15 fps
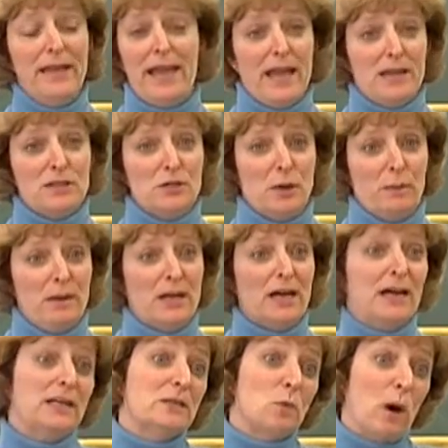he can't do it,
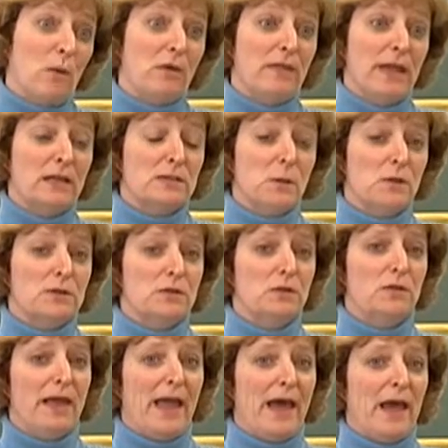because what were they supposed to
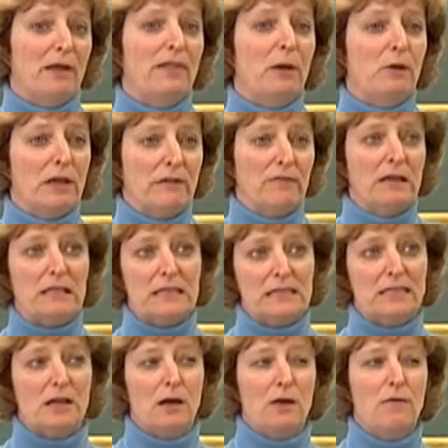do? They were given a
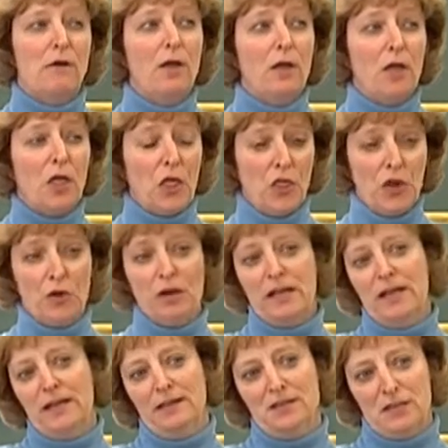list of
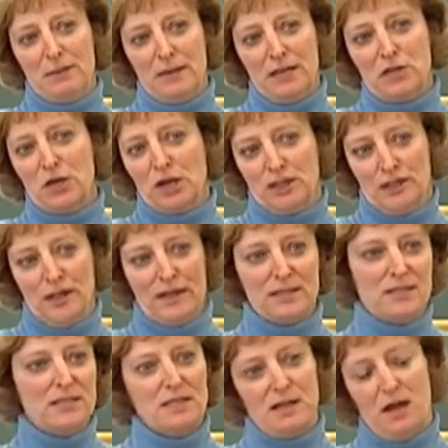30 geometric
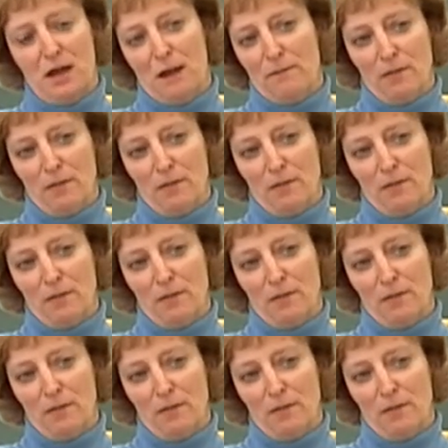things,